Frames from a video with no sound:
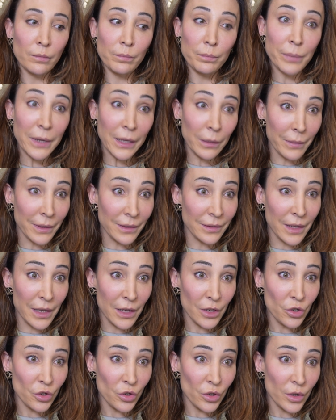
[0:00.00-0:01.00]

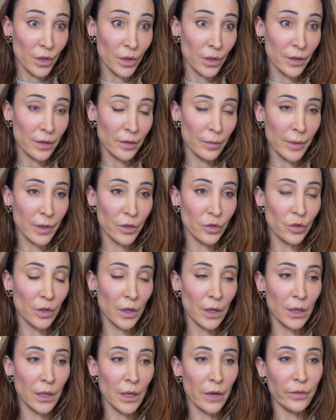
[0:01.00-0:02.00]
pigmentation,
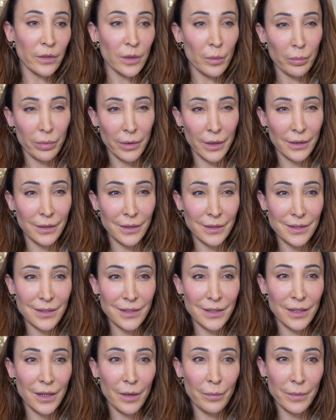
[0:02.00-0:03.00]
especially after pregnancy.